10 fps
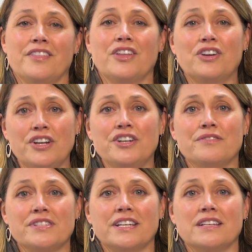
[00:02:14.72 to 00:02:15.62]
The good
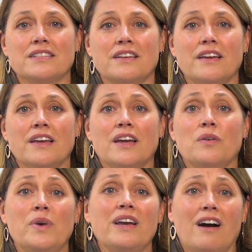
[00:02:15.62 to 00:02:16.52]
news is,
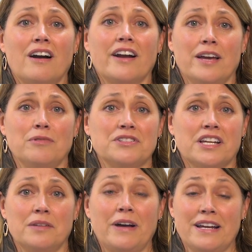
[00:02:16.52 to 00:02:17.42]
we are able to
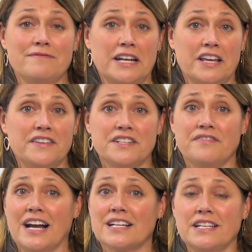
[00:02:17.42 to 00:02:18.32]
combine many of these
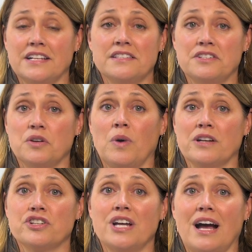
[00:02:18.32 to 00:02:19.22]
vaccines into
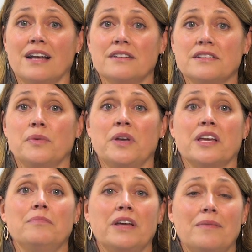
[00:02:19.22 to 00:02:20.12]
one shot so we
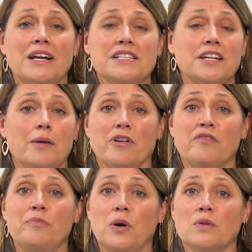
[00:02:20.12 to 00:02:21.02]
can minimize the number
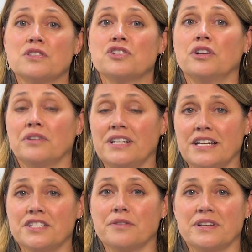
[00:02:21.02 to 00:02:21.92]
of pokes children
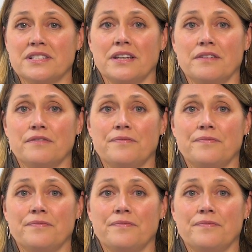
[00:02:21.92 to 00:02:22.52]
need to receive.